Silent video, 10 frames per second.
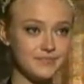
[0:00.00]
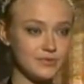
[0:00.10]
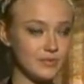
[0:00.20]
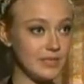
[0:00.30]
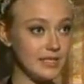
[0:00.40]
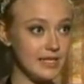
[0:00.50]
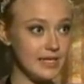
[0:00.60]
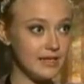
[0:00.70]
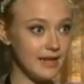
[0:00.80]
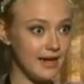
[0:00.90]
really
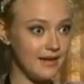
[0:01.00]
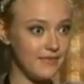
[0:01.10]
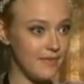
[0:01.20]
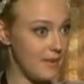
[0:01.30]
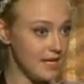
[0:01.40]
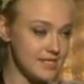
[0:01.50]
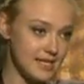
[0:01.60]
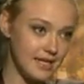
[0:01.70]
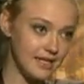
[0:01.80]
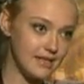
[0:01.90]
kind of
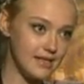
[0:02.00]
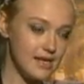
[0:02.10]
amazing,